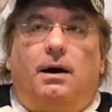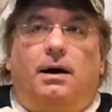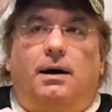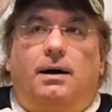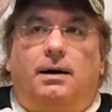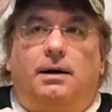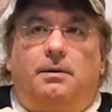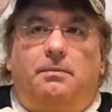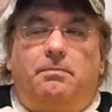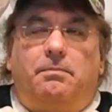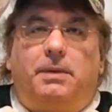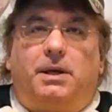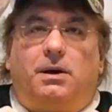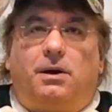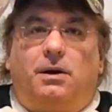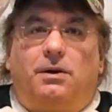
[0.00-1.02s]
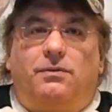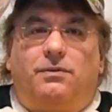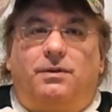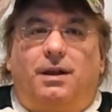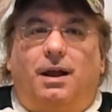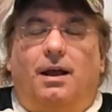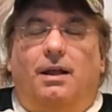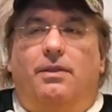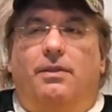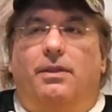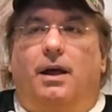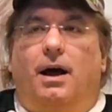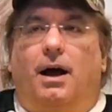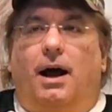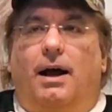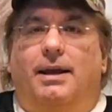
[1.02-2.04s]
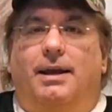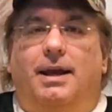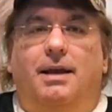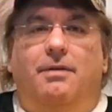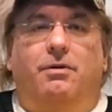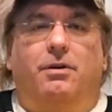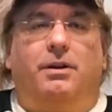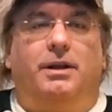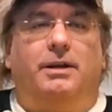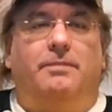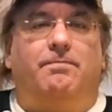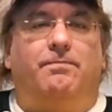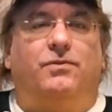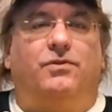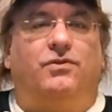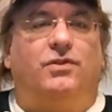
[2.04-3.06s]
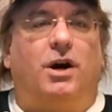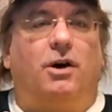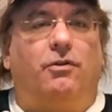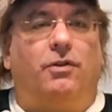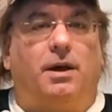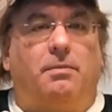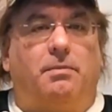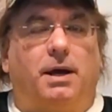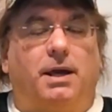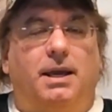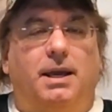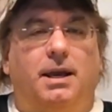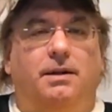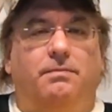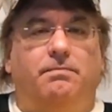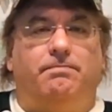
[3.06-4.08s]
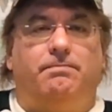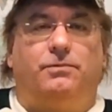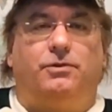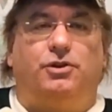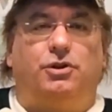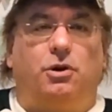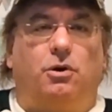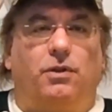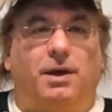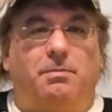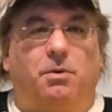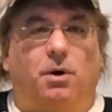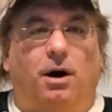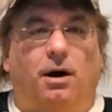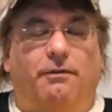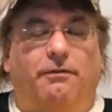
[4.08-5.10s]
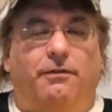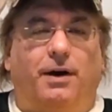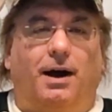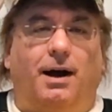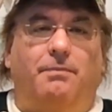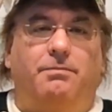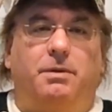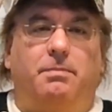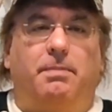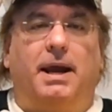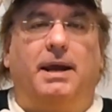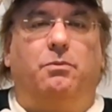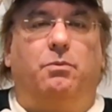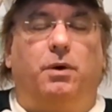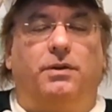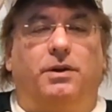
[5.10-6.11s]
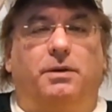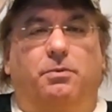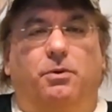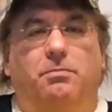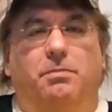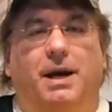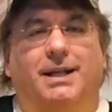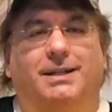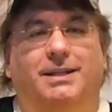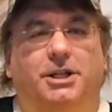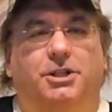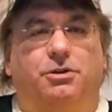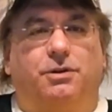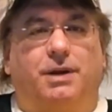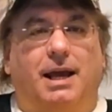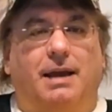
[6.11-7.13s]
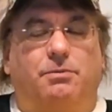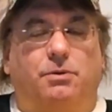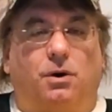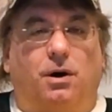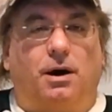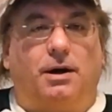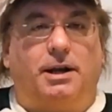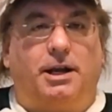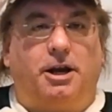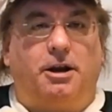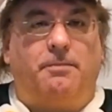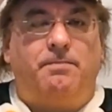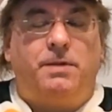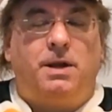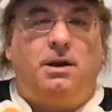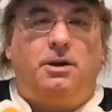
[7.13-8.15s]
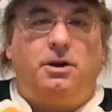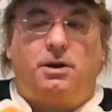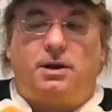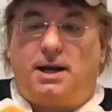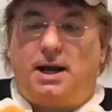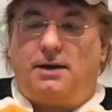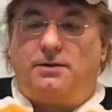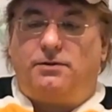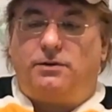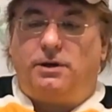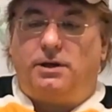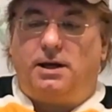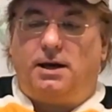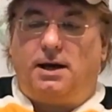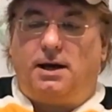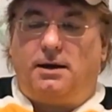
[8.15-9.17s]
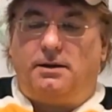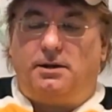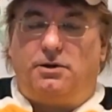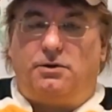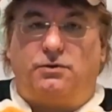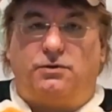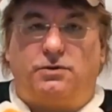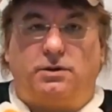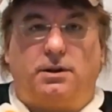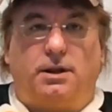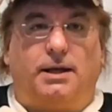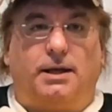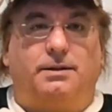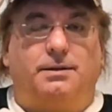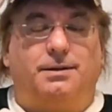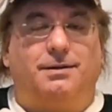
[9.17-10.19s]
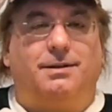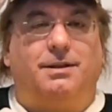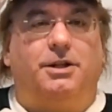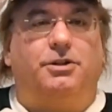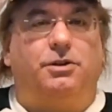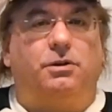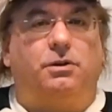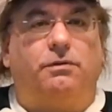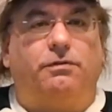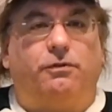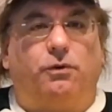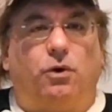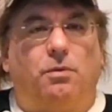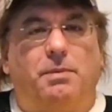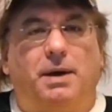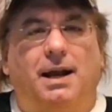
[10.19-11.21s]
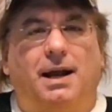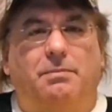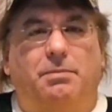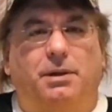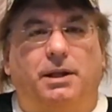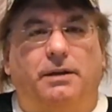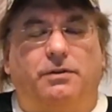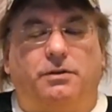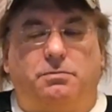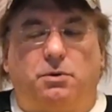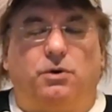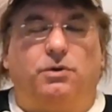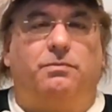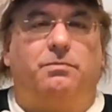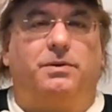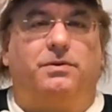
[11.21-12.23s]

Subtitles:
because I can't really sell them. I can't show them off. I'm debating whether to put my digital games on here. You can actually, select digital format, I believe, because most of them are